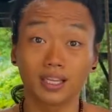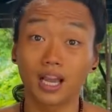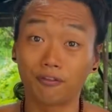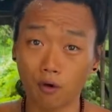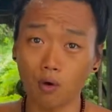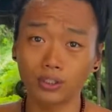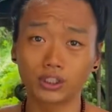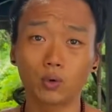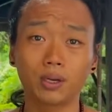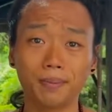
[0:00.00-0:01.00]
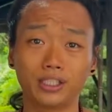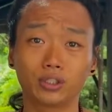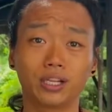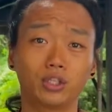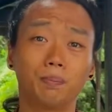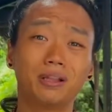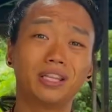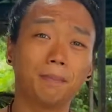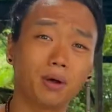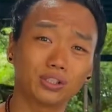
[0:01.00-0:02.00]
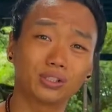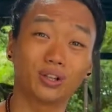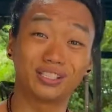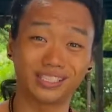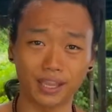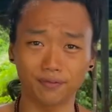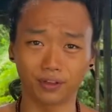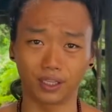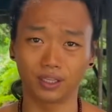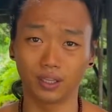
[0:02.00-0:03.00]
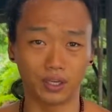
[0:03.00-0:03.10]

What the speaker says: Of course, you want to make sure that you're building muscle safely.